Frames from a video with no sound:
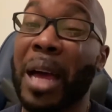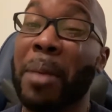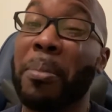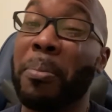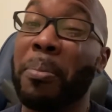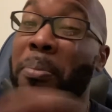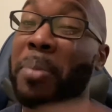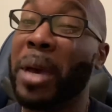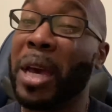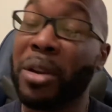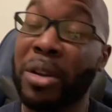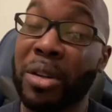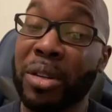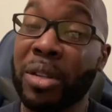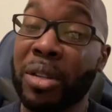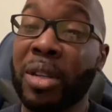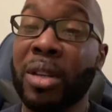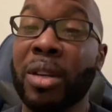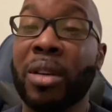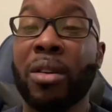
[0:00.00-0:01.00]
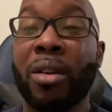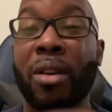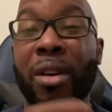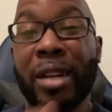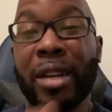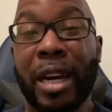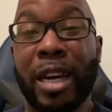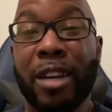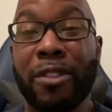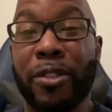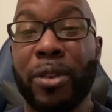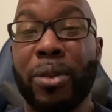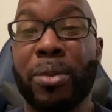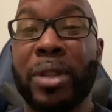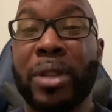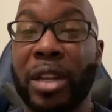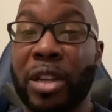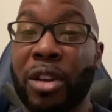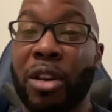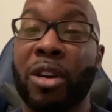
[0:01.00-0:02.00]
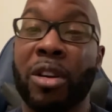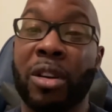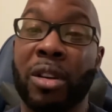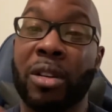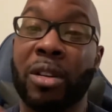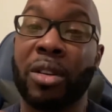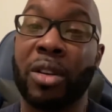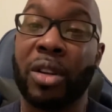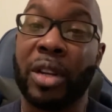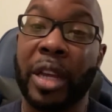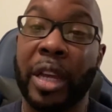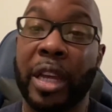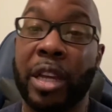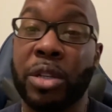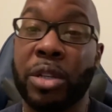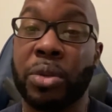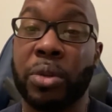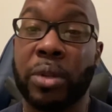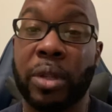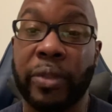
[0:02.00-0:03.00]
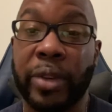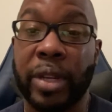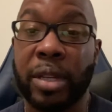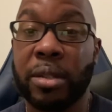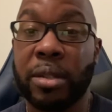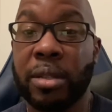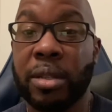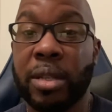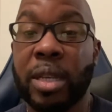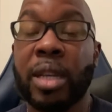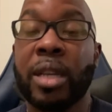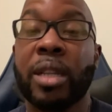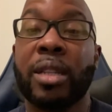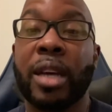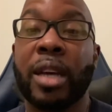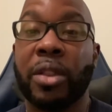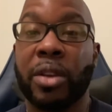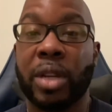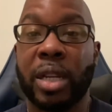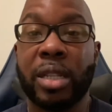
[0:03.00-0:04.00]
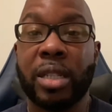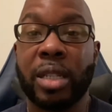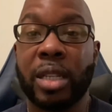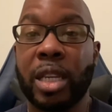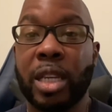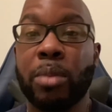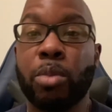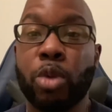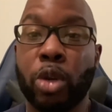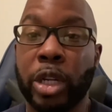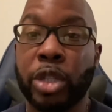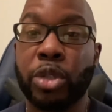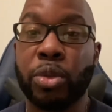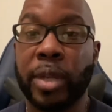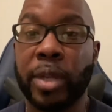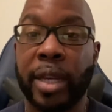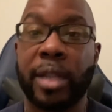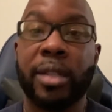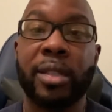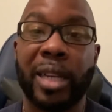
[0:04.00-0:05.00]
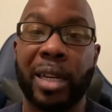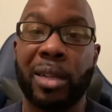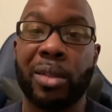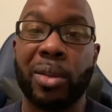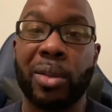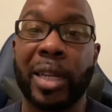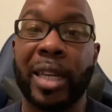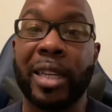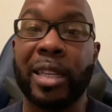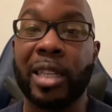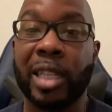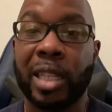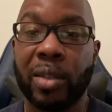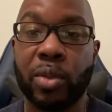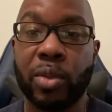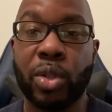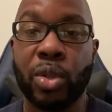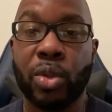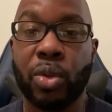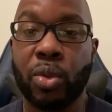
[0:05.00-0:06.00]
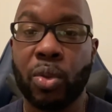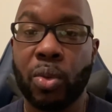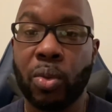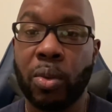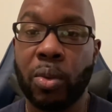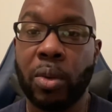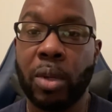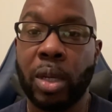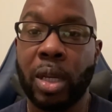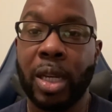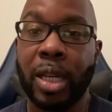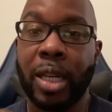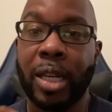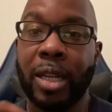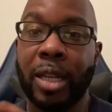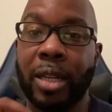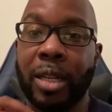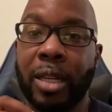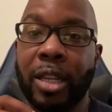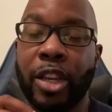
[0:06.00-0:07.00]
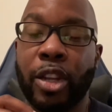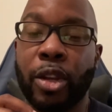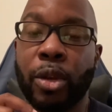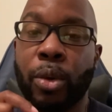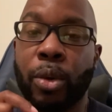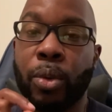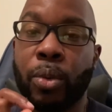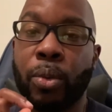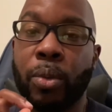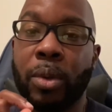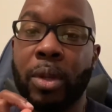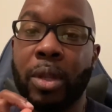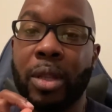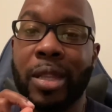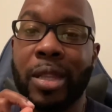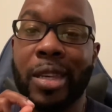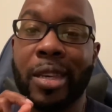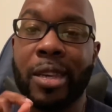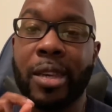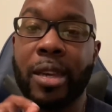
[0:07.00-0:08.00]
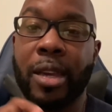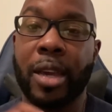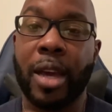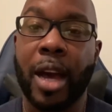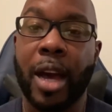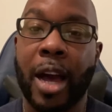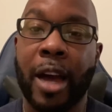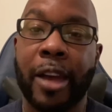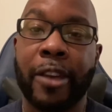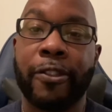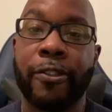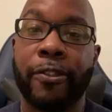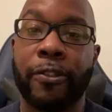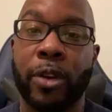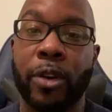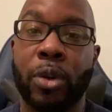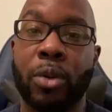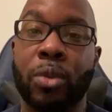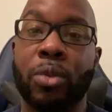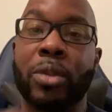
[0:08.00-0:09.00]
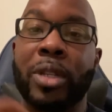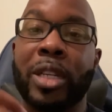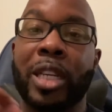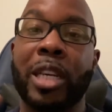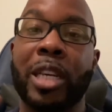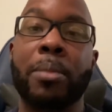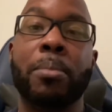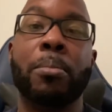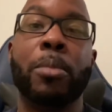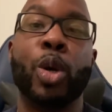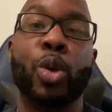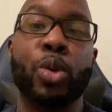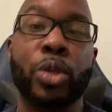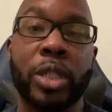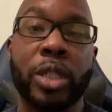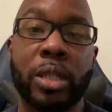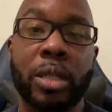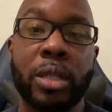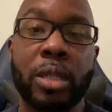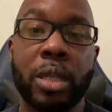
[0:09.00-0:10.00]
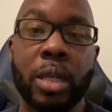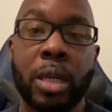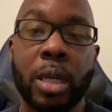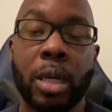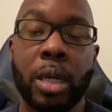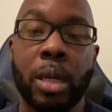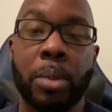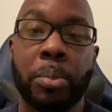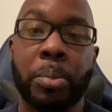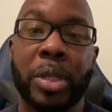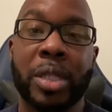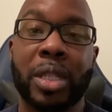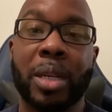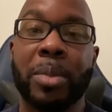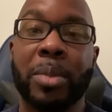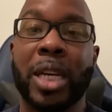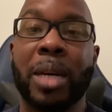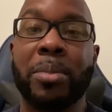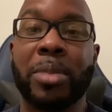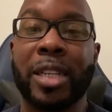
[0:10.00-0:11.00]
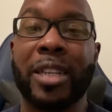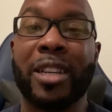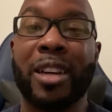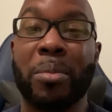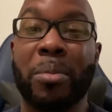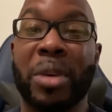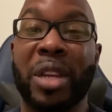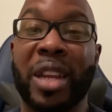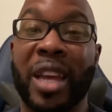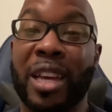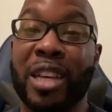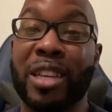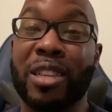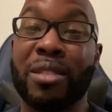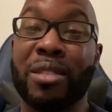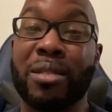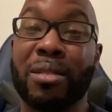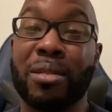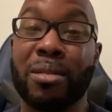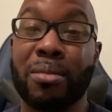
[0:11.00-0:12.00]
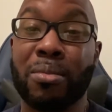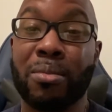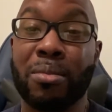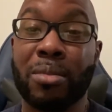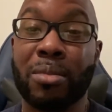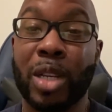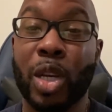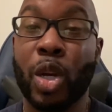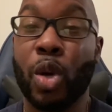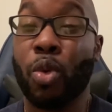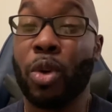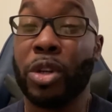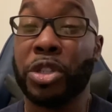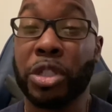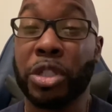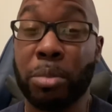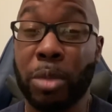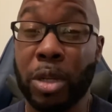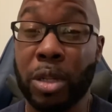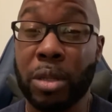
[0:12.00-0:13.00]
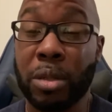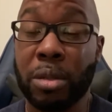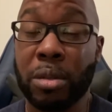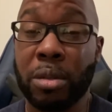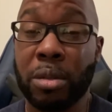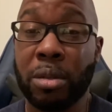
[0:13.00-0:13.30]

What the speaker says: better on an iPhone than they are on an Android device. Now there is a keyboard that you can download that gives you, you know, the iPhone emojis, but sometimes they come in as question marks.